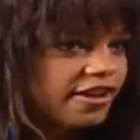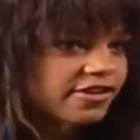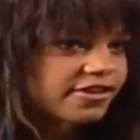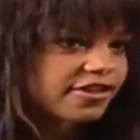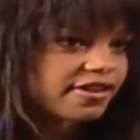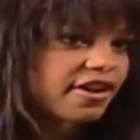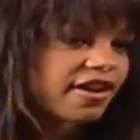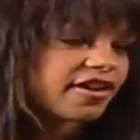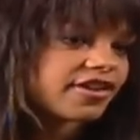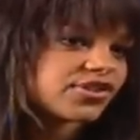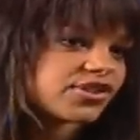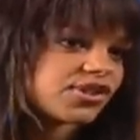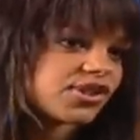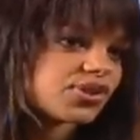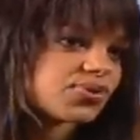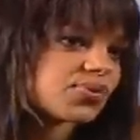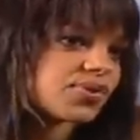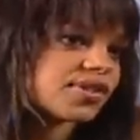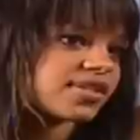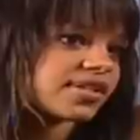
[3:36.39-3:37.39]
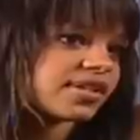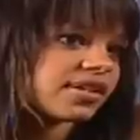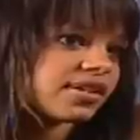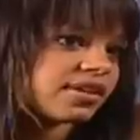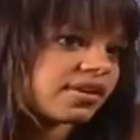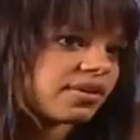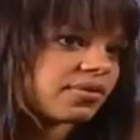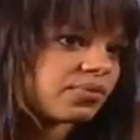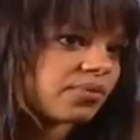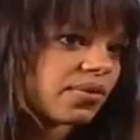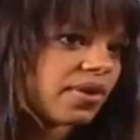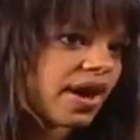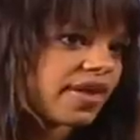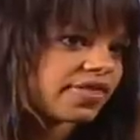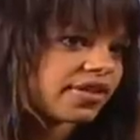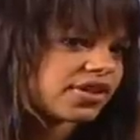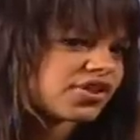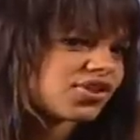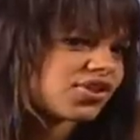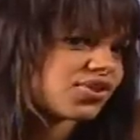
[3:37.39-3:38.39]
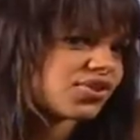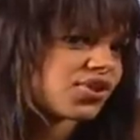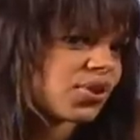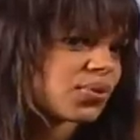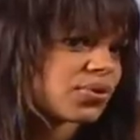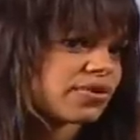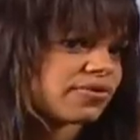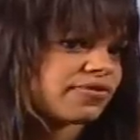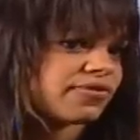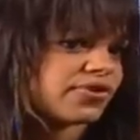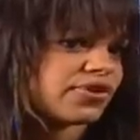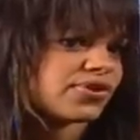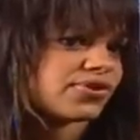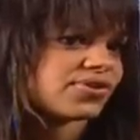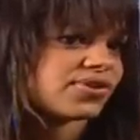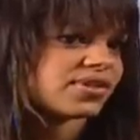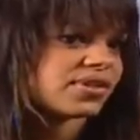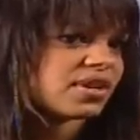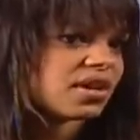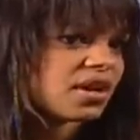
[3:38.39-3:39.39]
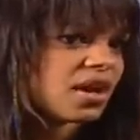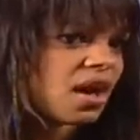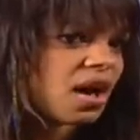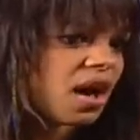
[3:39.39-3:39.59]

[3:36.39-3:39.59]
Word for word: and uh, she just recently, I think she showed her first